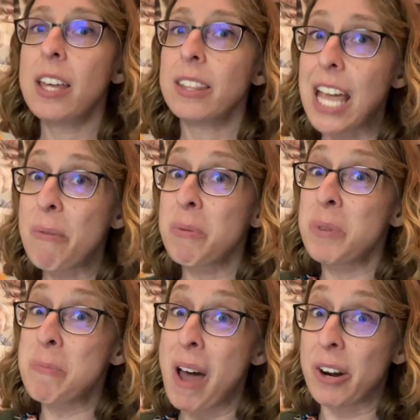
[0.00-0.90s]
That one
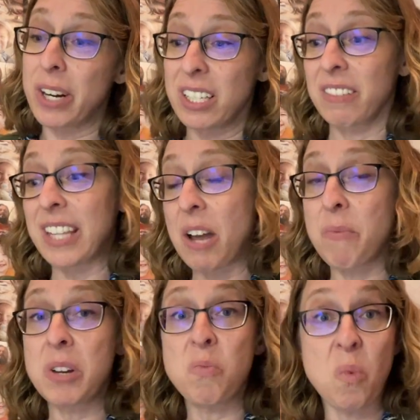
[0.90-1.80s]
was moderate. That
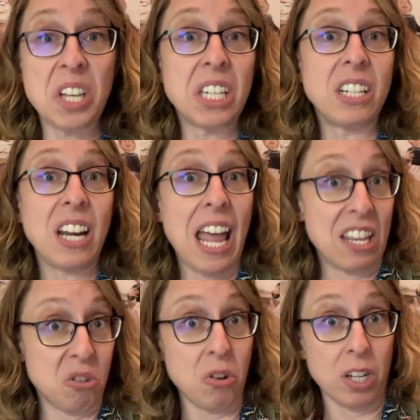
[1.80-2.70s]
one wasn't
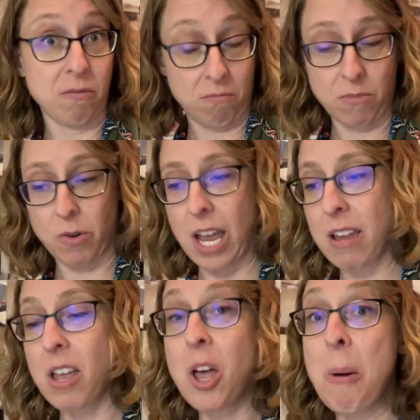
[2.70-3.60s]
as good, okay?